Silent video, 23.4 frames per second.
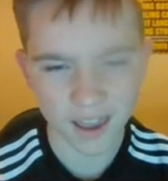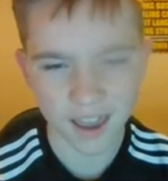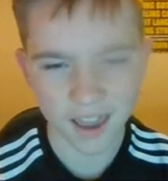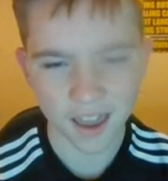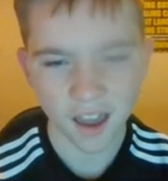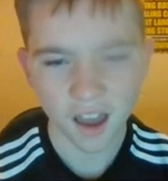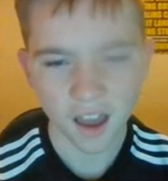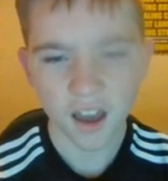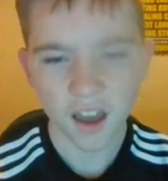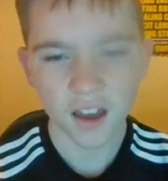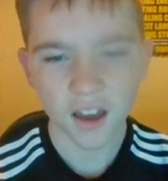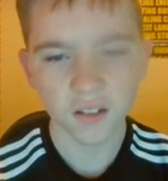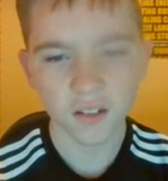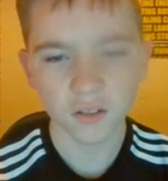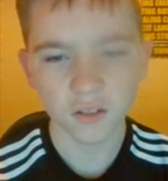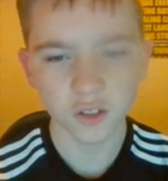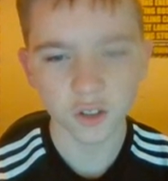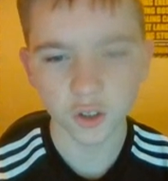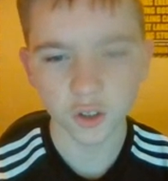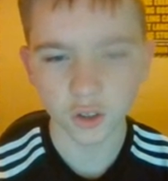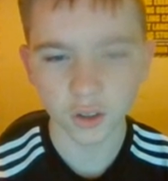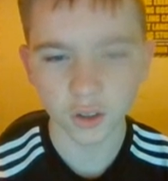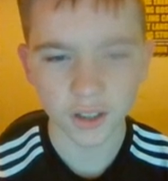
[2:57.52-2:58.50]
we?
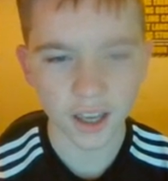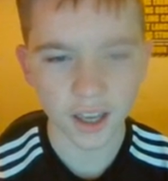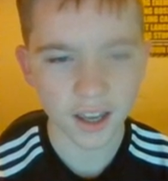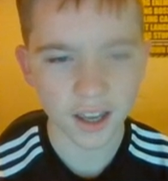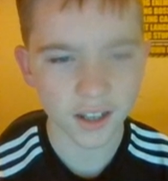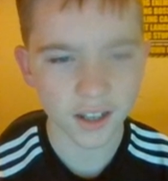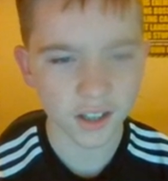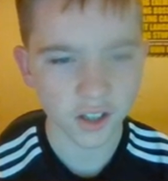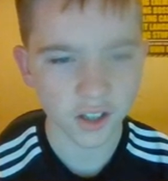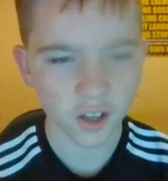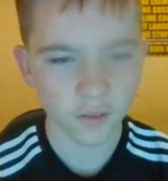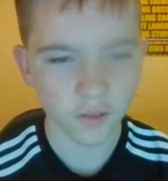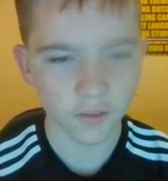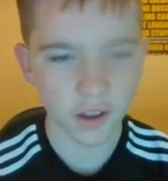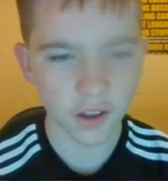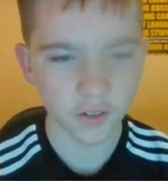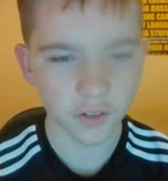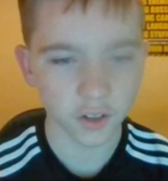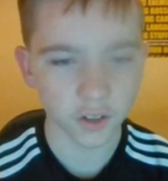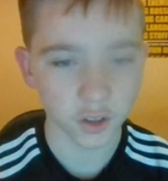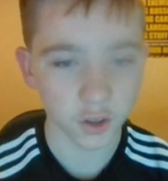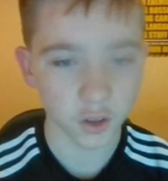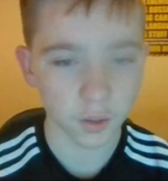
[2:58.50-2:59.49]
Okay, so
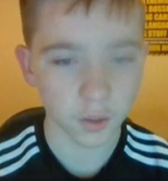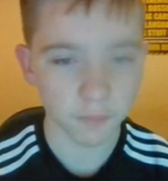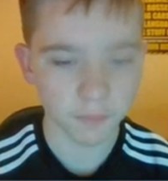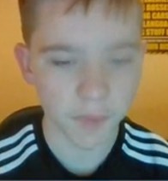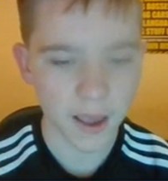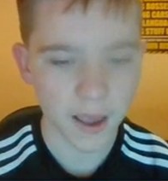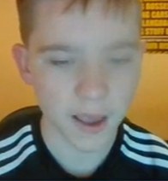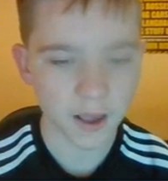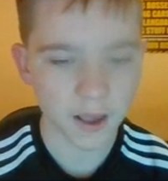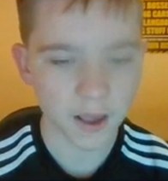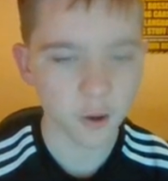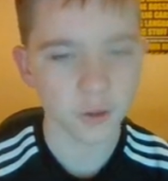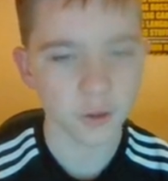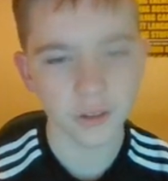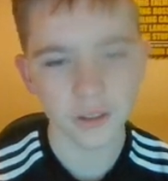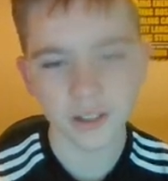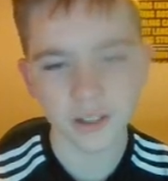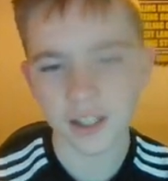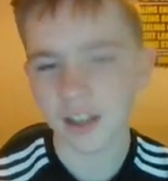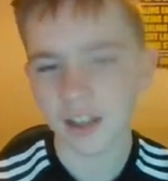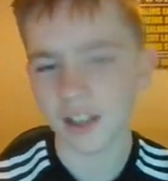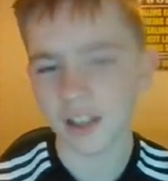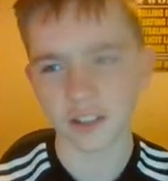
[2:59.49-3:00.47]
there are some
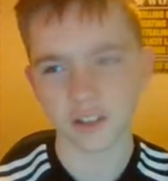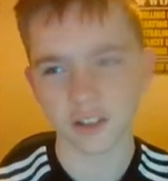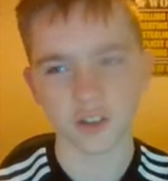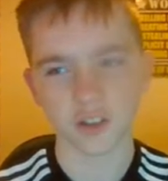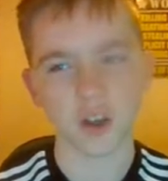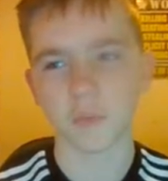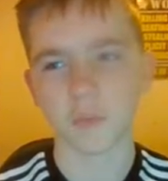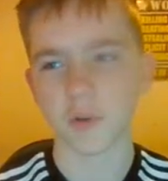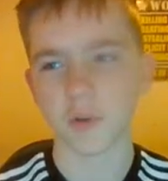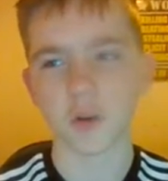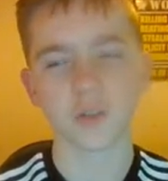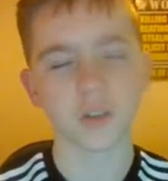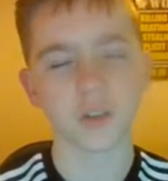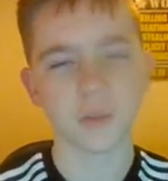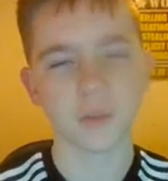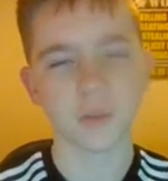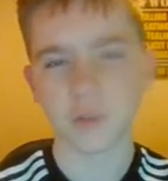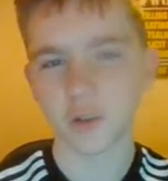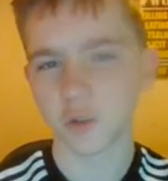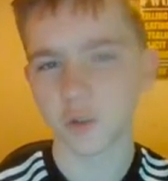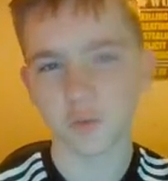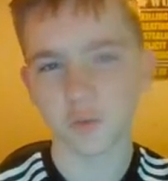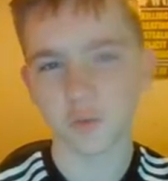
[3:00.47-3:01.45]
penguins here. Let's not go to
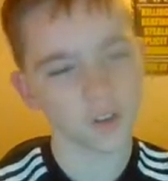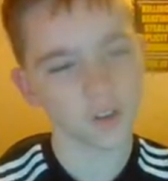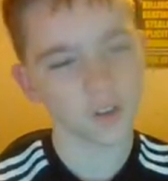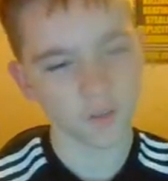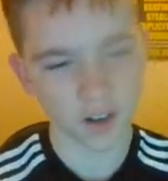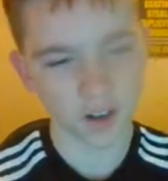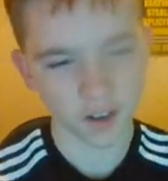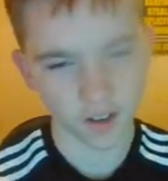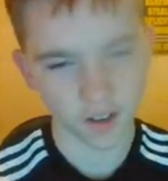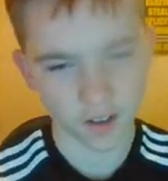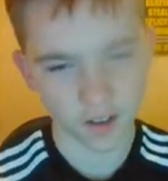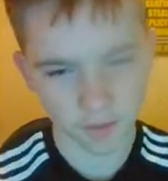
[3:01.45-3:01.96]
the